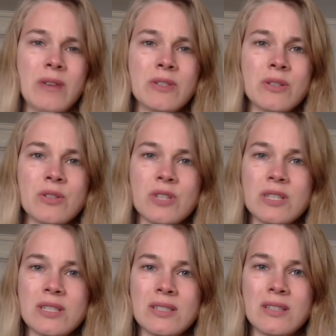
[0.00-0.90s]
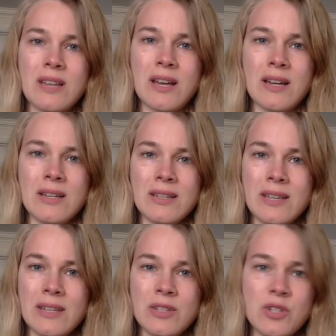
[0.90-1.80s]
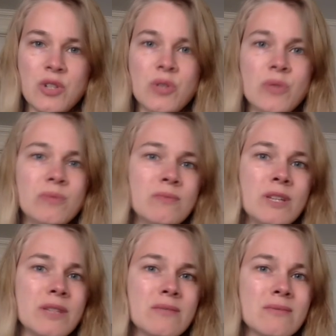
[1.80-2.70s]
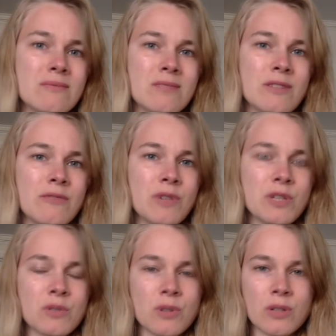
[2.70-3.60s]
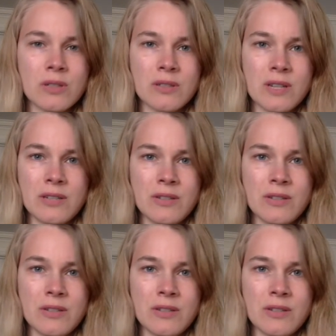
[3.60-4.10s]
So just hit two when the voice recorder goes on.